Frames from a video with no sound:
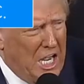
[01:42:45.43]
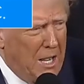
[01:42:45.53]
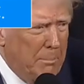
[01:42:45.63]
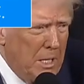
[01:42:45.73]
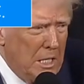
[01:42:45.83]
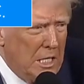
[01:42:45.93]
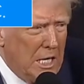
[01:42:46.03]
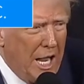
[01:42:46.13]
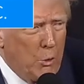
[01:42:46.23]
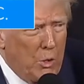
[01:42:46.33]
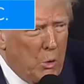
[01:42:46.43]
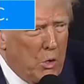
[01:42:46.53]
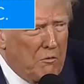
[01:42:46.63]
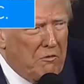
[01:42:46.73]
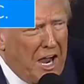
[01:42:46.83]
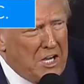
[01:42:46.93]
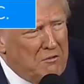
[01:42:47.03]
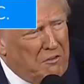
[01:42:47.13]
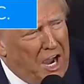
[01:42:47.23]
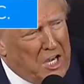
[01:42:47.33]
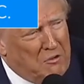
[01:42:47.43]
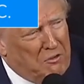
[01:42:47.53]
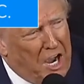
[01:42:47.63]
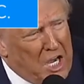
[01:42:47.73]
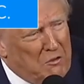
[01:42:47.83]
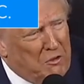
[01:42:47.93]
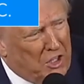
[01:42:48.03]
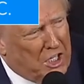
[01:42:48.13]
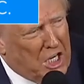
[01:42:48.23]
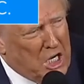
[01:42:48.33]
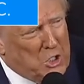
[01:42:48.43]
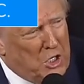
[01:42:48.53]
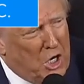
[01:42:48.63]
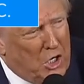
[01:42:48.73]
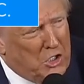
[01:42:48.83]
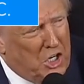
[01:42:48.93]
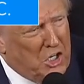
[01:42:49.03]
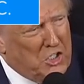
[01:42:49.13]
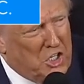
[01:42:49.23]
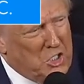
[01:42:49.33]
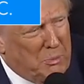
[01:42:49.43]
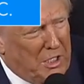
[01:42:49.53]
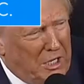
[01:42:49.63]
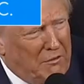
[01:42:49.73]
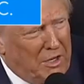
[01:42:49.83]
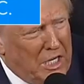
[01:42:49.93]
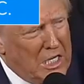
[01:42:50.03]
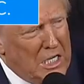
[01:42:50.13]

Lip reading: up and we will fight, fight, fight for the country our citizens believe in